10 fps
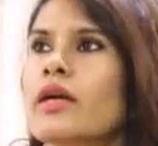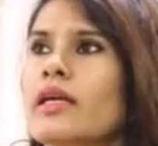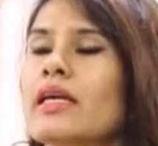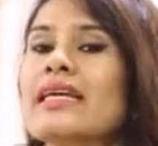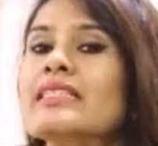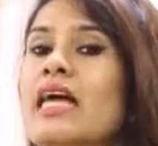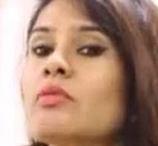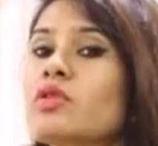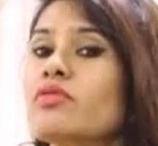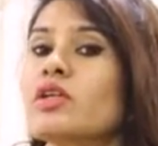Okay, in
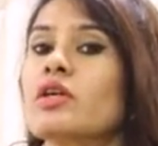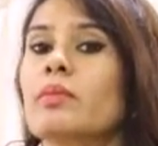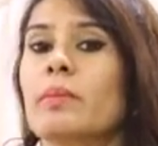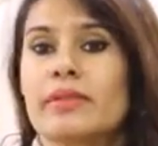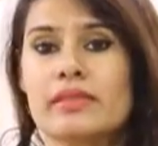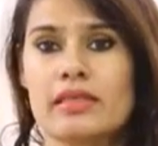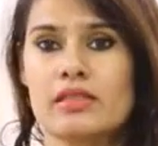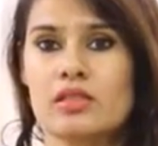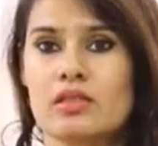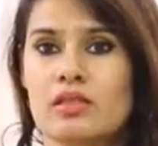terms of your
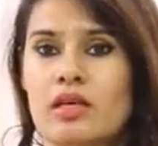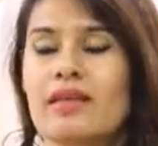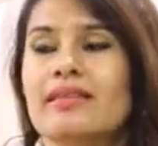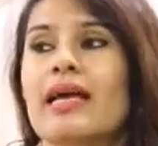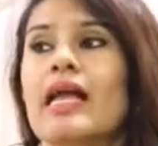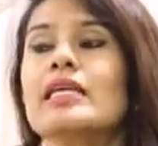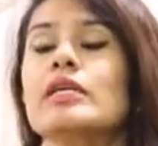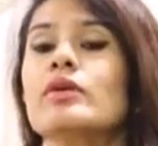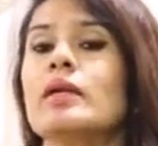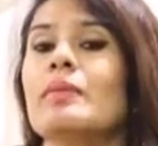business,
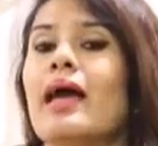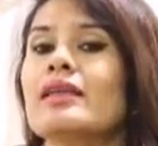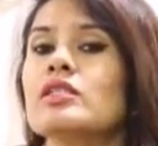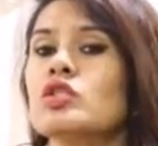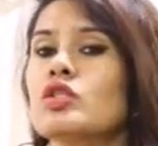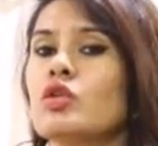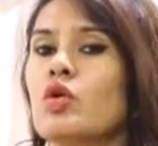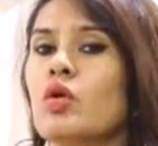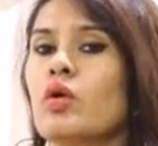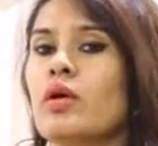then you can balance
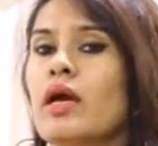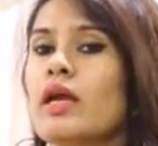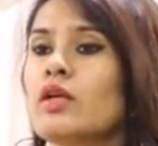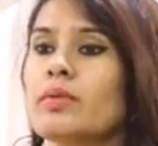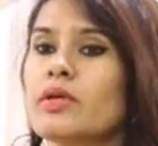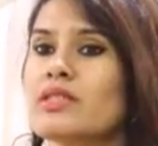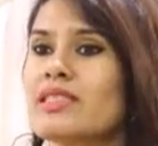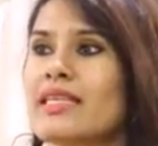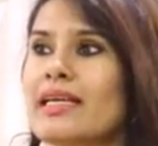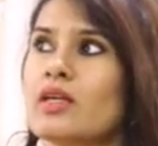your,
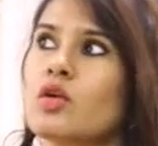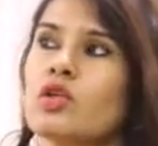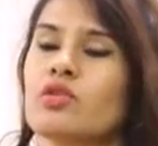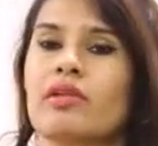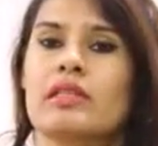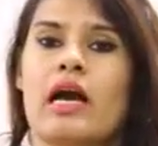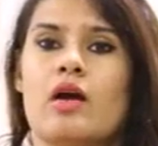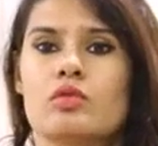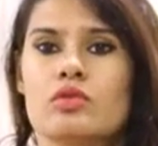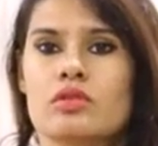because it's second Lord 12th
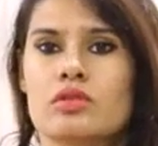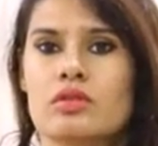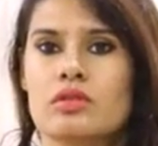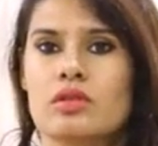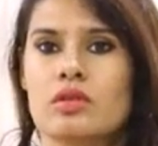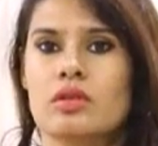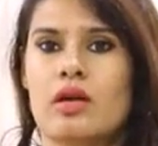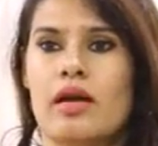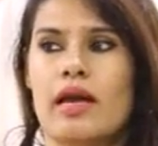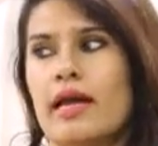house
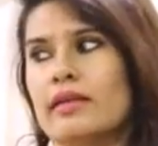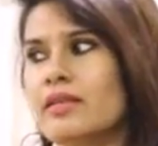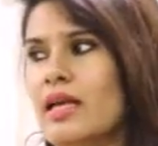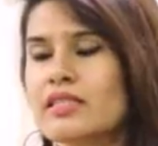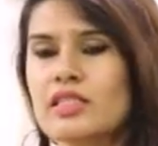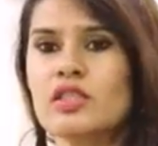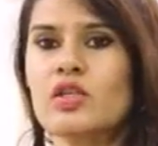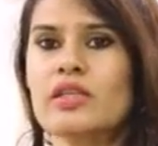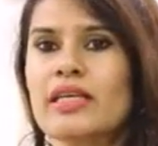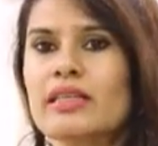and
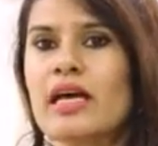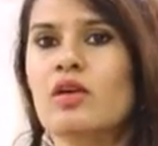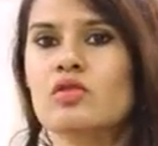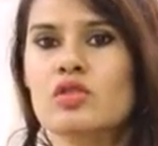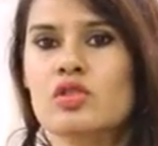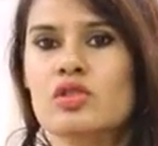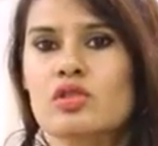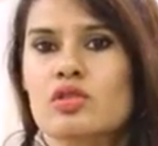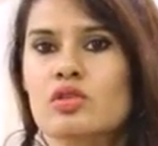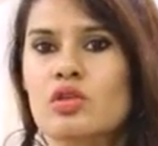transiting your 10th
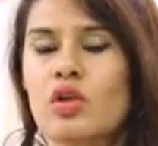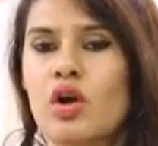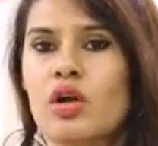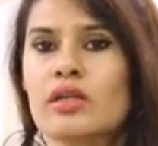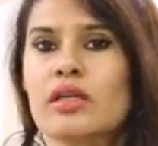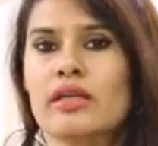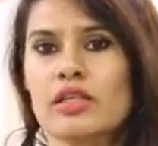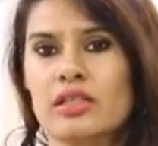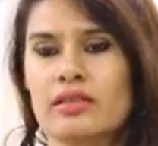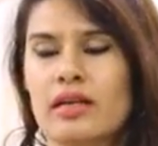house Lord
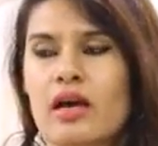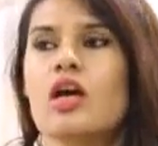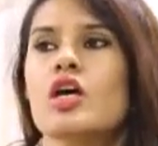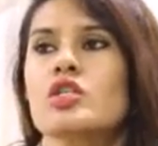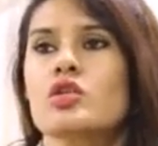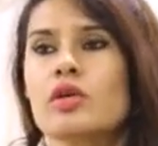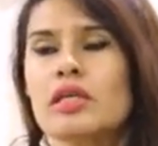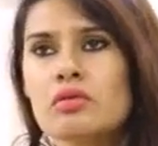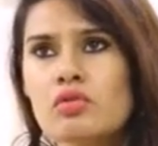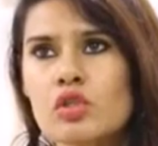Nakshatra.
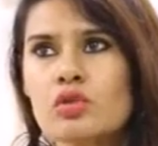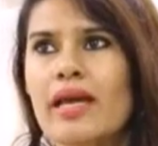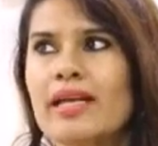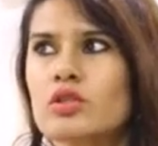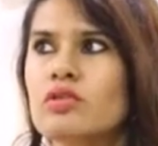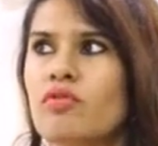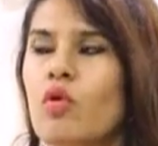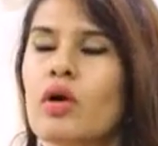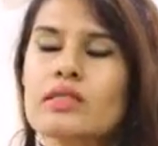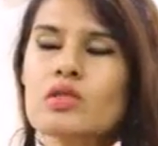So you should
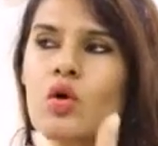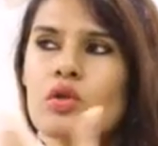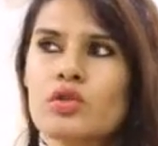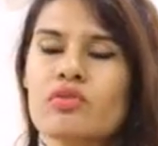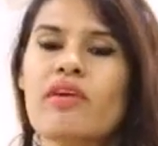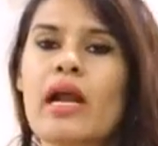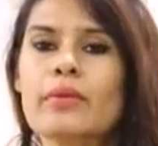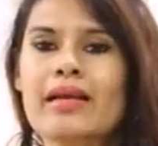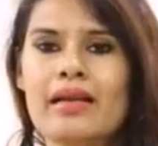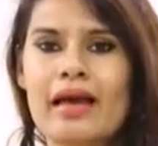actually focus on your
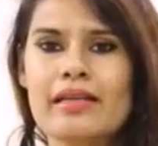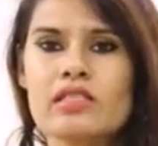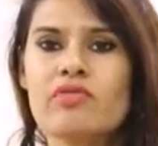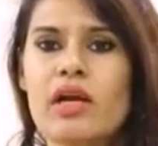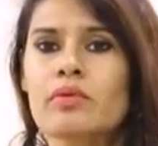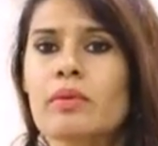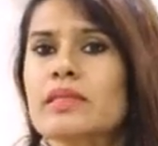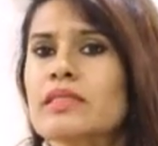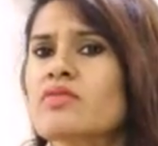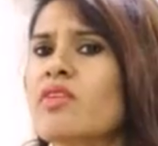faraway clients,
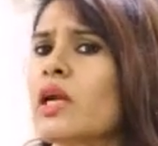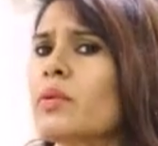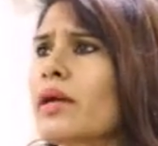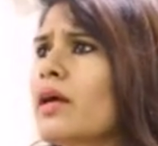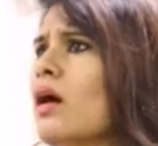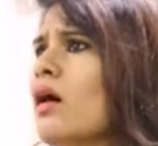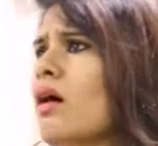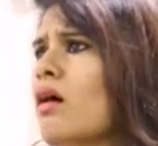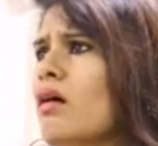faraway business, faraway